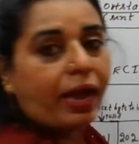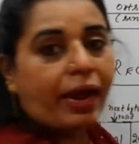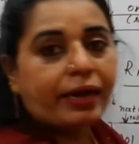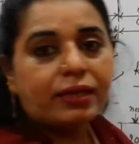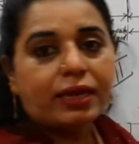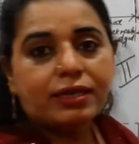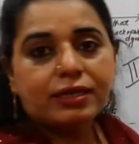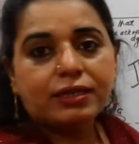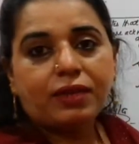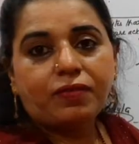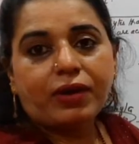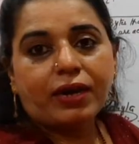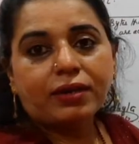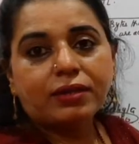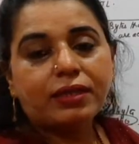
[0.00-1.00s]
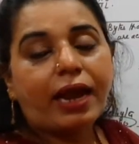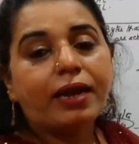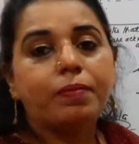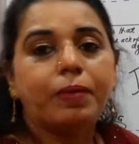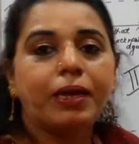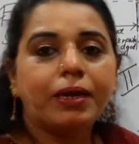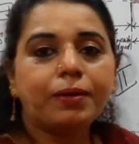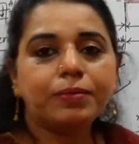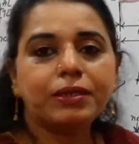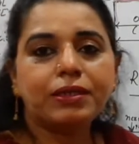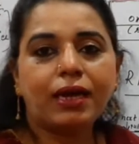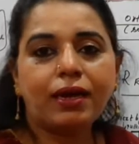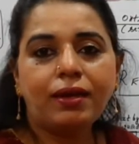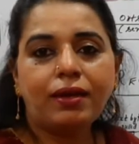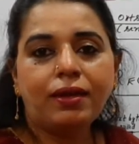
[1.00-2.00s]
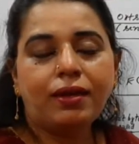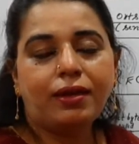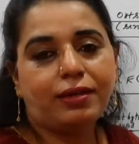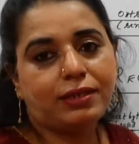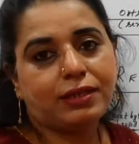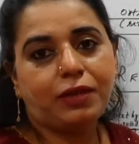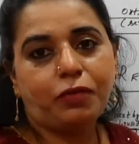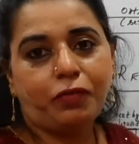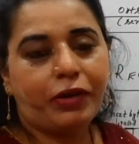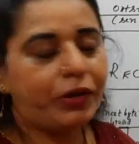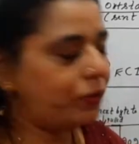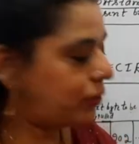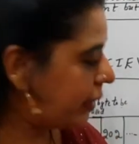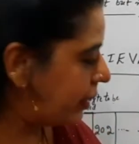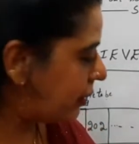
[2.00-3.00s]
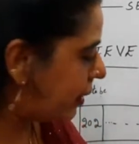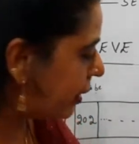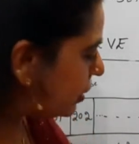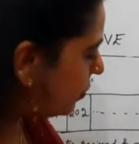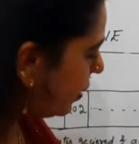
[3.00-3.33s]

at the receiver. That becomes the receive window size. That's